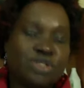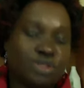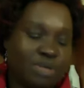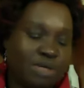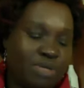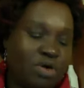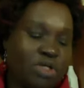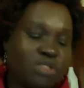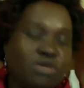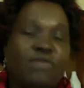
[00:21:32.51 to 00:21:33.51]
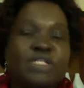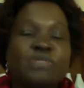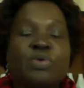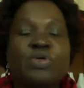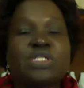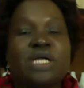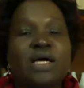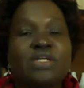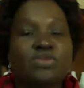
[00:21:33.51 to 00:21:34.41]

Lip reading: because of exposure